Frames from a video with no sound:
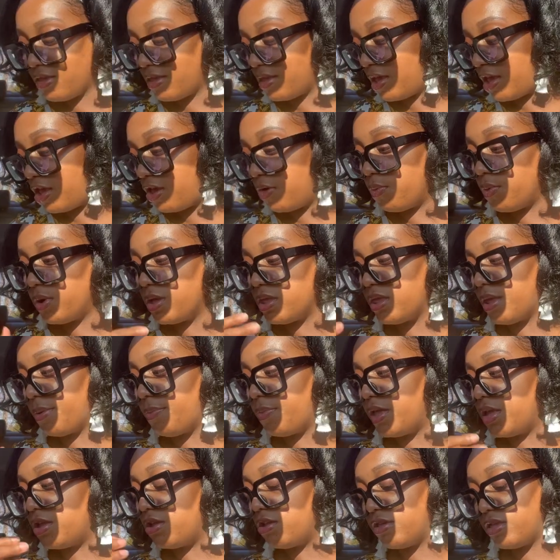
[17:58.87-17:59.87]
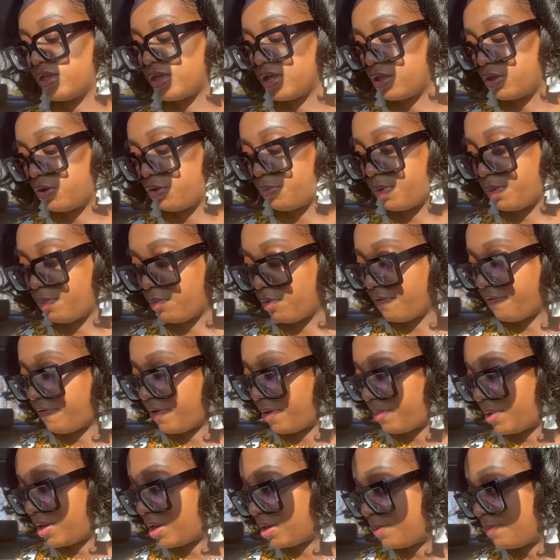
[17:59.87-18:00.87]
and you want something just a little bit more
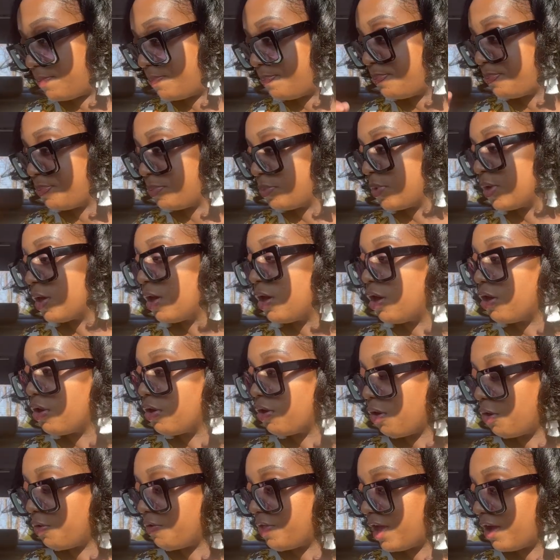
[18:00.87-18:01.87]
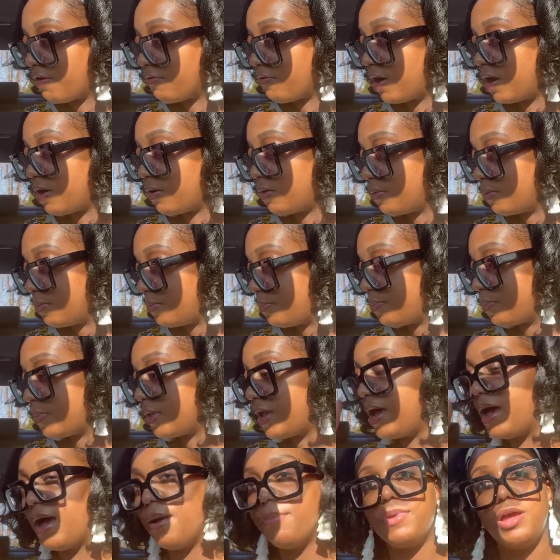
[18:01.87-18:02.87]
feminine, go that route.
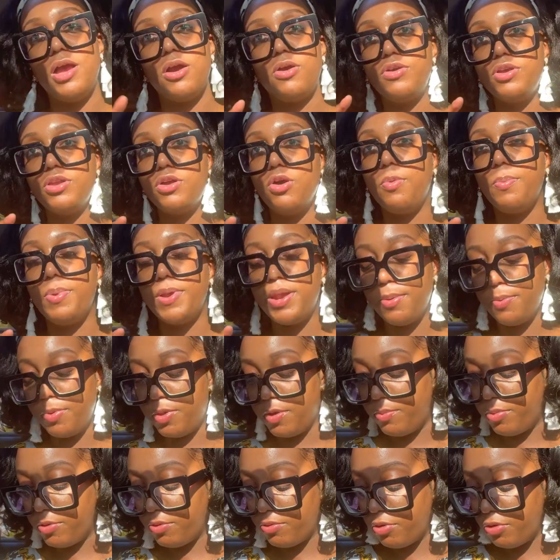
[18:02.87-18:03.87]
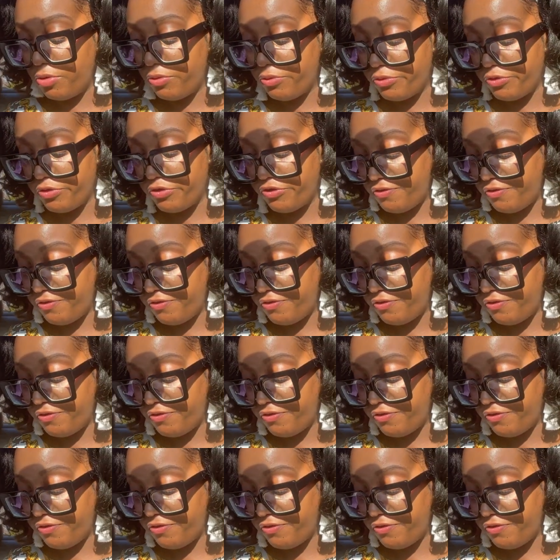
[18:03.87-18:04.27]
I'm not going to open up the Baroque Rouge